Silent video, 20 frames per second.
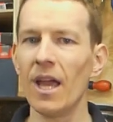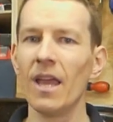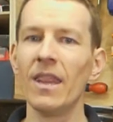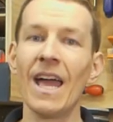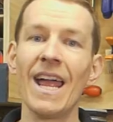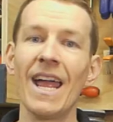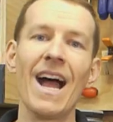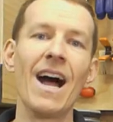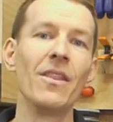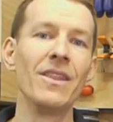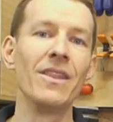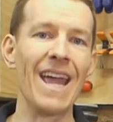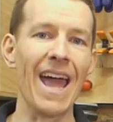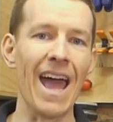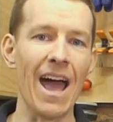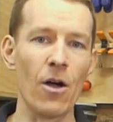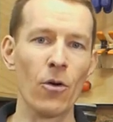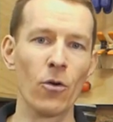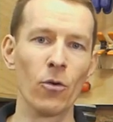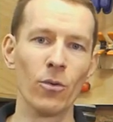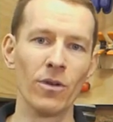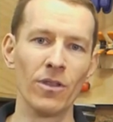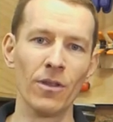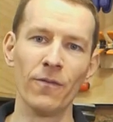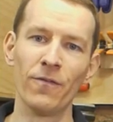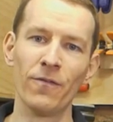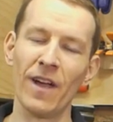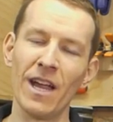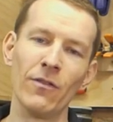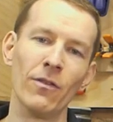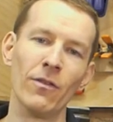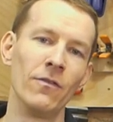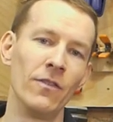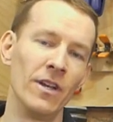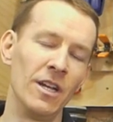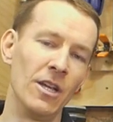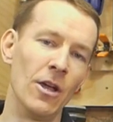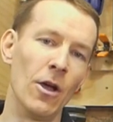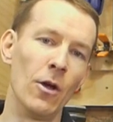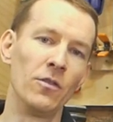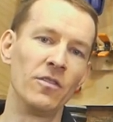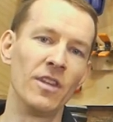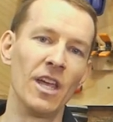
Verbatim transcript: They are the algorithm favoring videos.